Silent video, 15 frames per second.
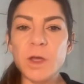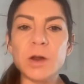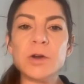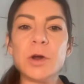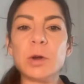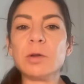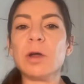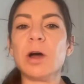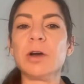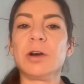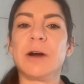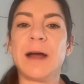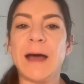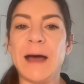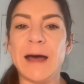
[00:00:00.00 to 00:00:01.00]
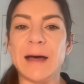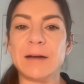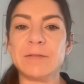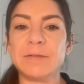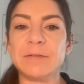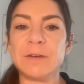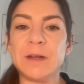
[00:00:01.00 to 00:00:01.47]
no longer
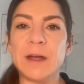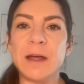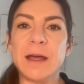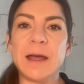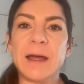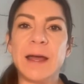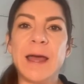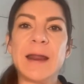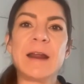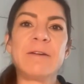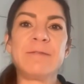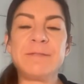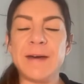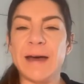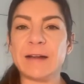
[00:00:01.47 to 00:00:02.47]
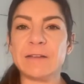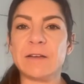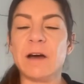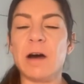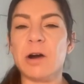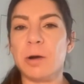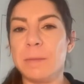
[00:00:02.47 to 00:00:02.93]
have an effect
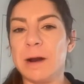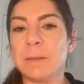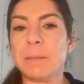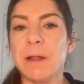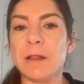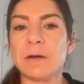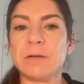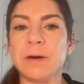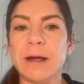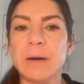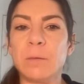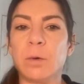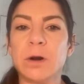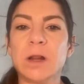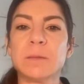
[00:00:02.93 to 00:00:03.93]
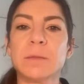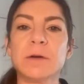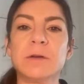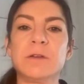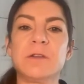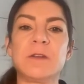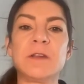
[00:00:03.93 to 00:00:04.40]
on our metabolic rate. One of the
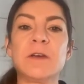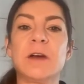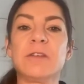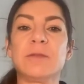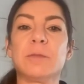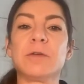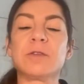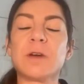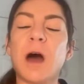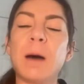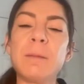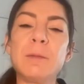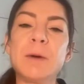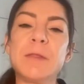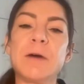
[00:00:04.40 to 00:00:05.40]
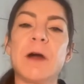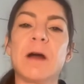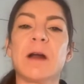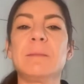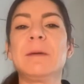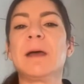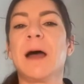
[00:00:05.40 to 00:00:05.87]
ones that you guys are most common with are
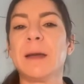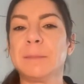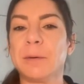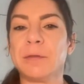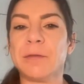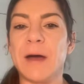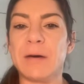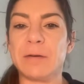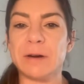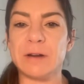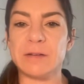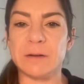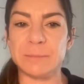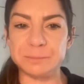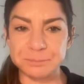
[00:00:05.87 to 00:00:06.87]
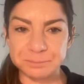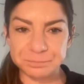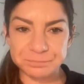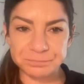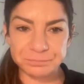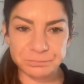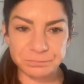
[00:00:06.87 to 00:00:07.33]
going to be hypothyroidism.
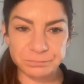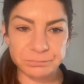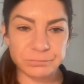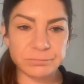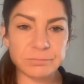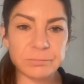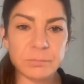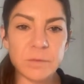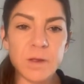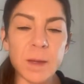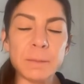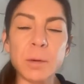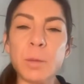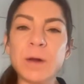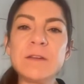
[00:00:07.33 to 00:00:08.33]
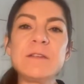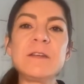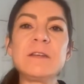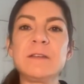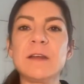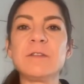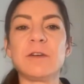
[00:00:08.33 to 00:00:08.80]
But once
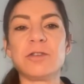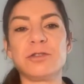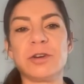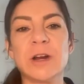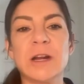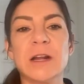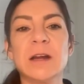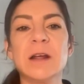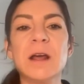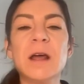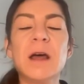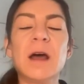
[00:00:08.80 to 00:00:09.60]
these things are treated,